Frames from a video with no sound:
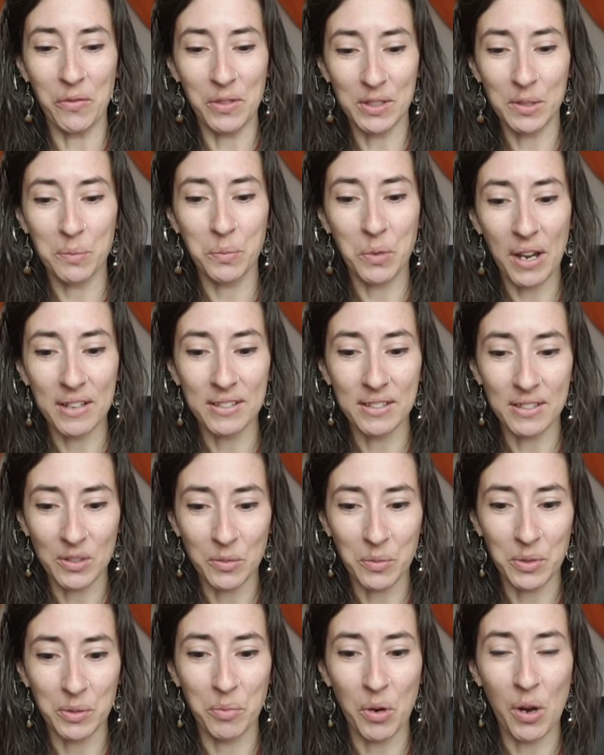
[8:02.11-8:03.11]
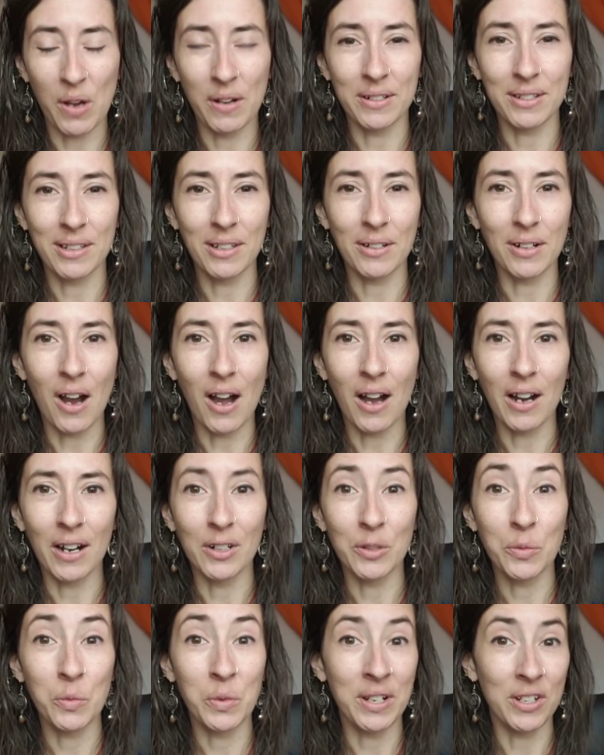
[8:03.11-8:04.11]
this presence was brought into your
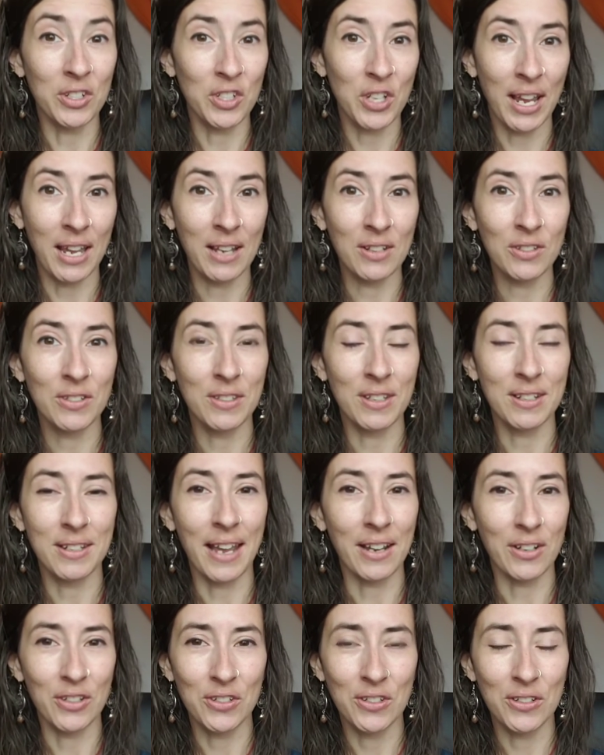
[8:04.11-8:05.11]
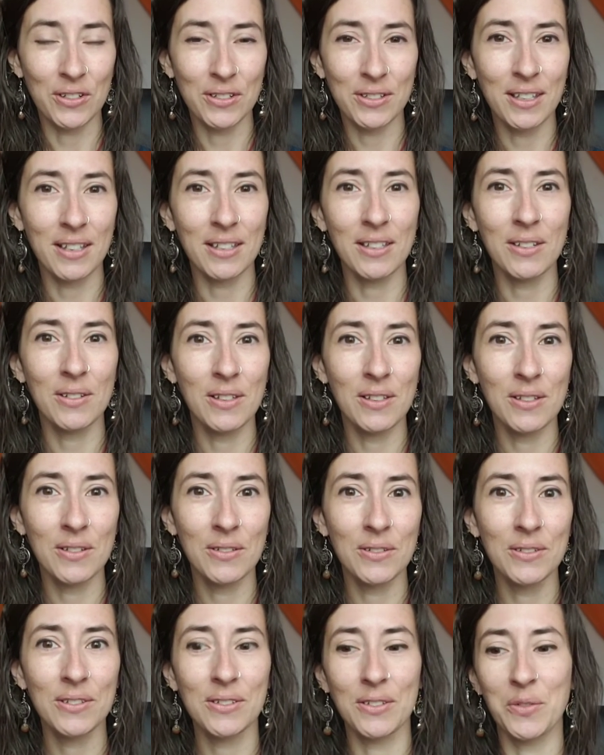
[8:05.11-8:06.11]
art? Would it change the textures that you
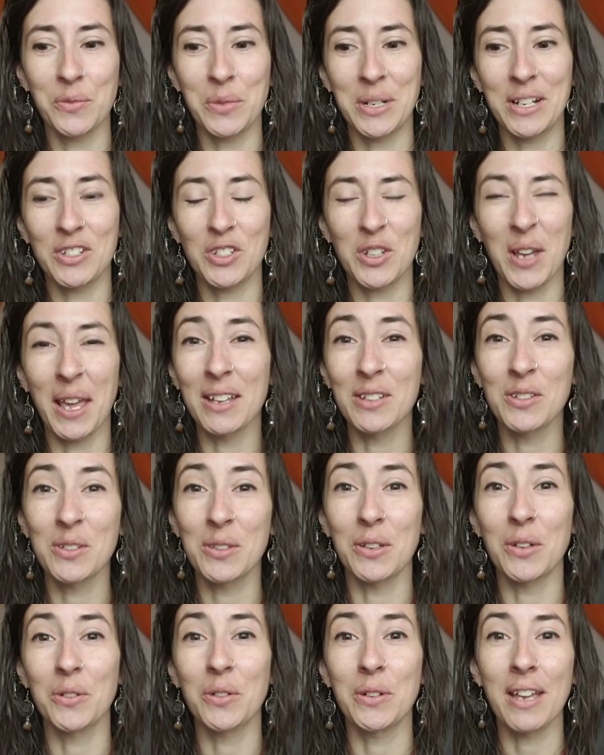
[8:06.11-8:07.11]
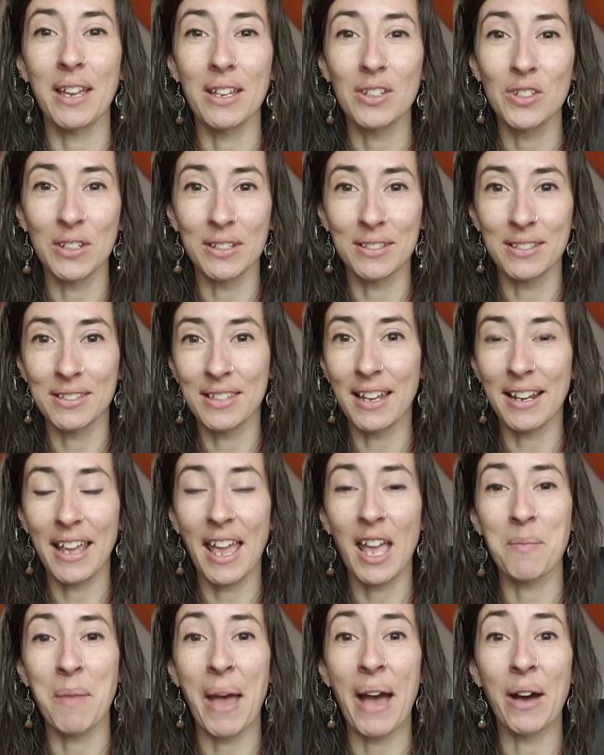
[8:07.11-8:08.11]
use? Would it change the creations that
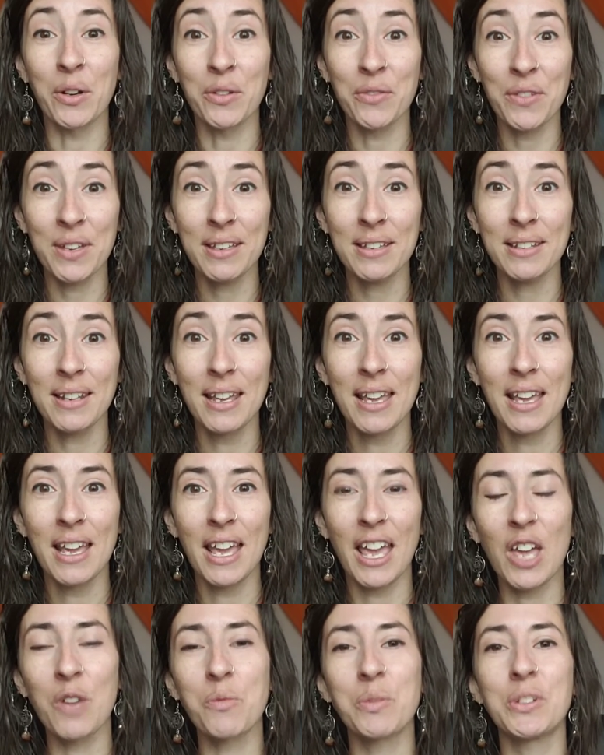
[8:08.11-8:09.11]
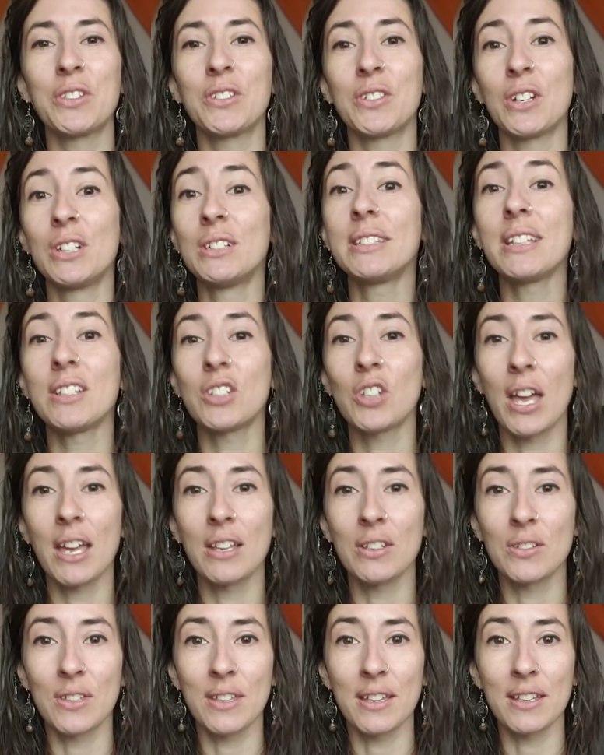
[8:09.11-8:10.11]
came out of it? It would certainly
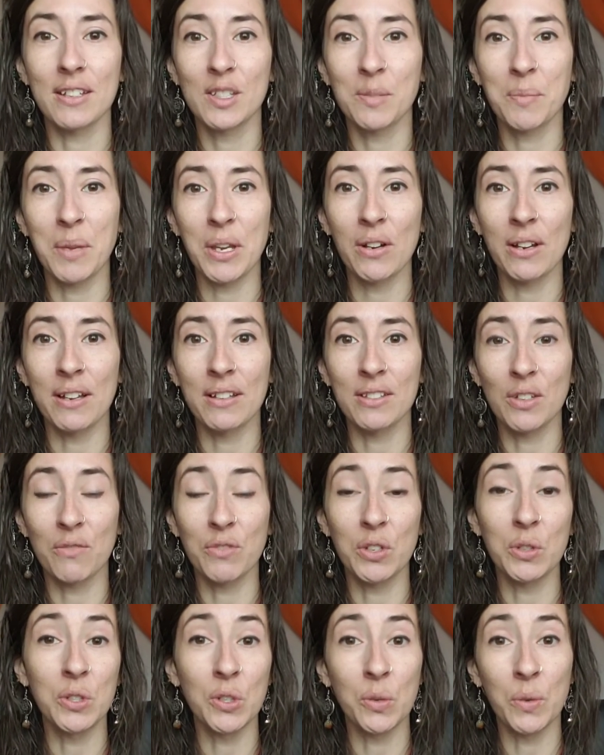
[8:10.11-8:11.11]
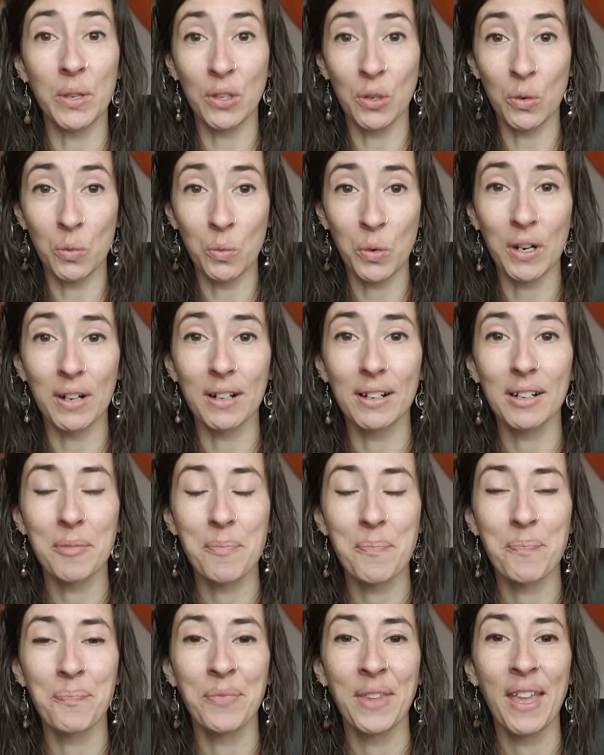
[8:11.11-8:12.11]
change the experience of you doing your work.
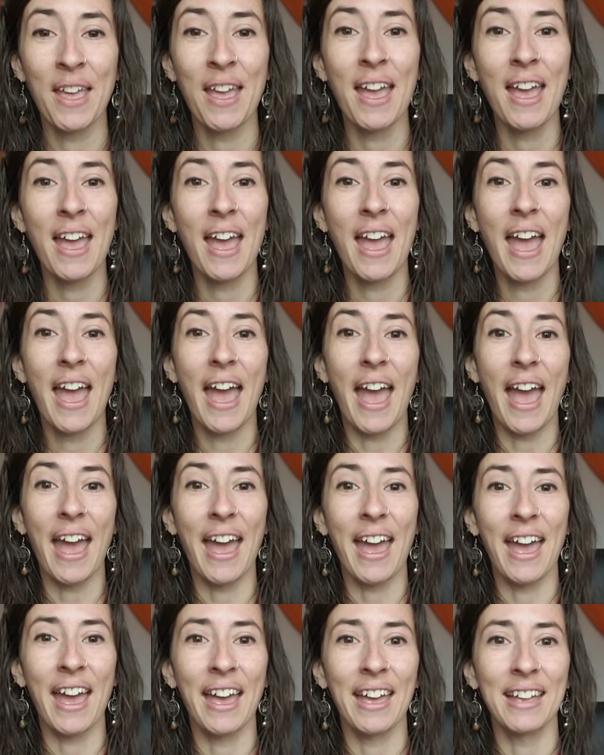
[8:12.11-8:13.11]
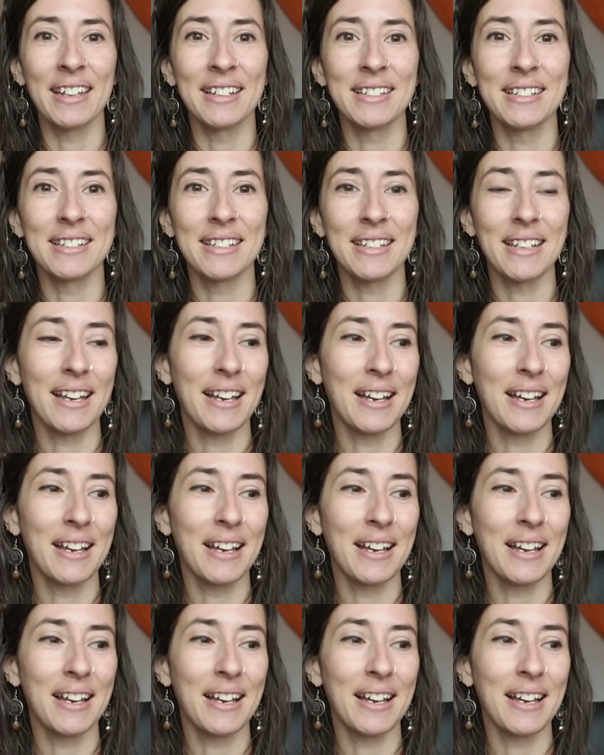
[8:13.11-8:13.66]
And